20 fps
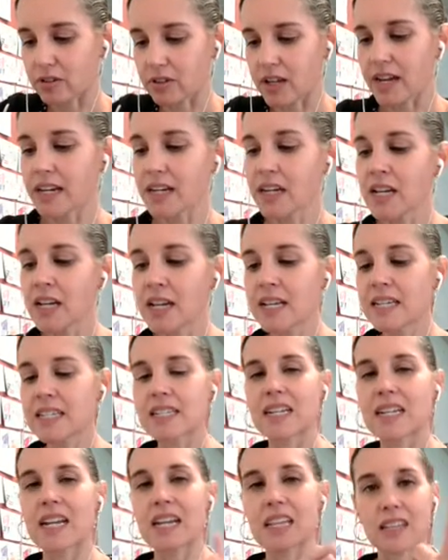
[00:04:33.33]
line,
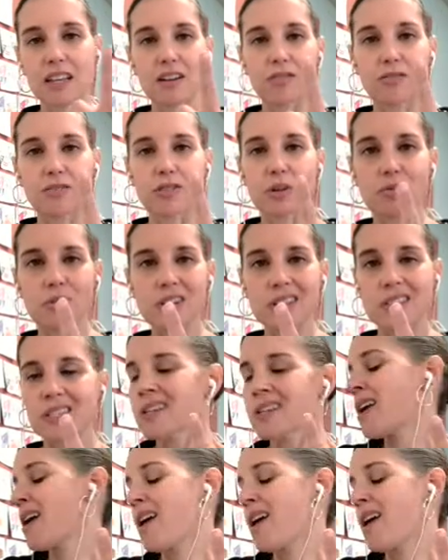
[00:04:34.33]
did I hit that only once?